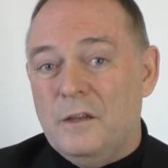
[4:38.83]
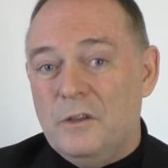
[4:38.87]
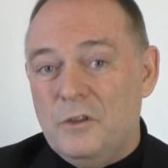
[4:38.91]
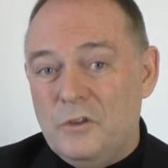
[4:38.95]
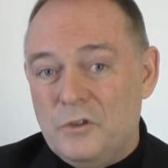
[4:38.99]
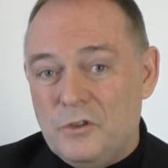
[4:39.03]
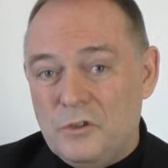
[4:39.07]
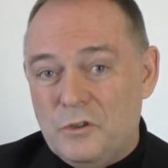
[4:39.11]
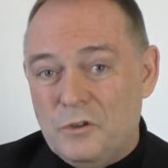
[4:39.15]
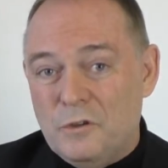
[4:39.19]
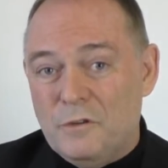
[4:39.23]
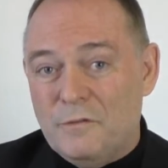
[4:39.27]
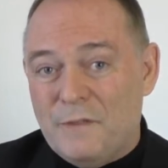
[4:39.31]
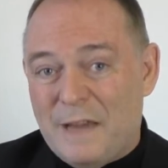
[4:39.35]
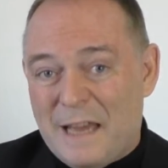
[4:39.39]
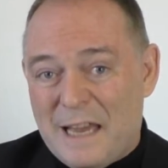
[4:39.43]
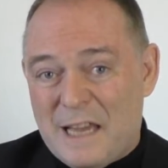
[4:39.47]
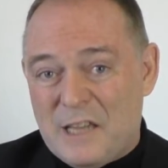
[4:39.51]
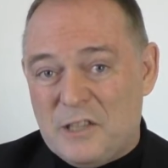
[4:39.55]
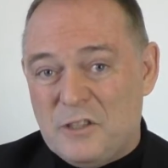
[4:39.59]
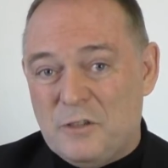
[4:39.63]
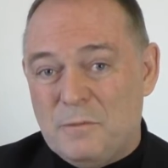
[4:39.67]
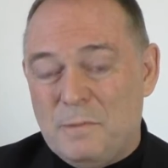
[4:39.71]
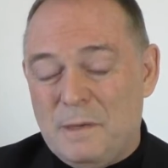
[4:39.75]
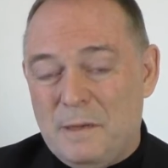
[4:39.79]
you should have
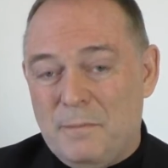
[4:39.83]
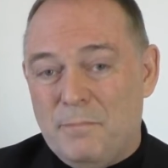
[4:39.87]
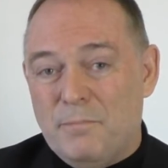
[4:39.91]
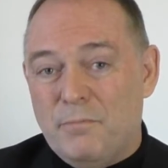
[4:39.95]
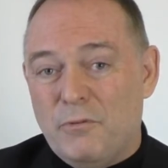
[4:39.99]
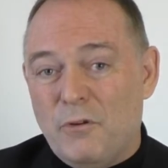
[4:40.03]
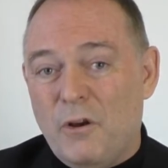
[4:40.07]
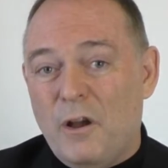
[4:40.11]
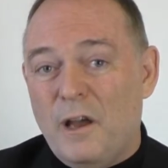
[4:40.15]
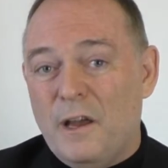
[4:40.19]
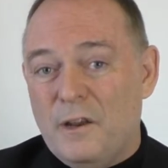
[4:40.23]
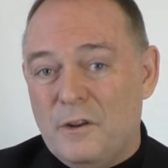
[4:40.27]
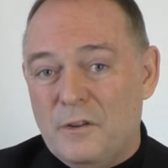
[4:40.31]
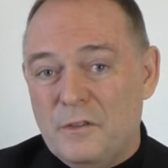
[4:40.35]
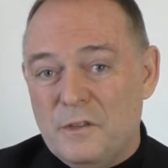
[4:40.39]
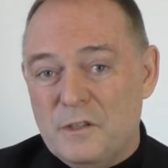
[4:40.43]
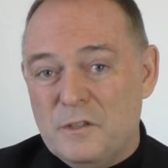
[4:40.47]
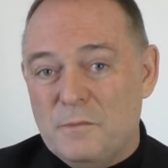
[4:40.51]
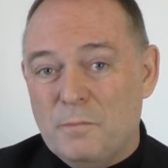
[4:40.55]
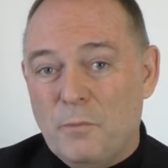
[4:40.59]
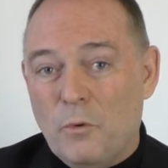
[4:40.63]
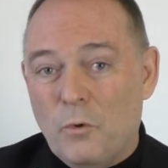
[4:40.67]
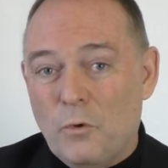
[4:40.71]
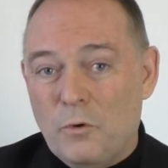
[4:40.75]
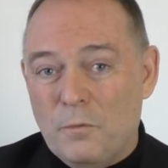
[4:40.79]
asked me prior to this
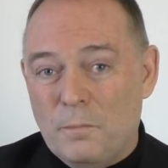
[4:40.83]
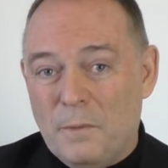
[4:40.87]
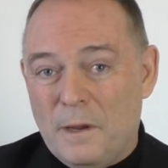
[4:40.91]
board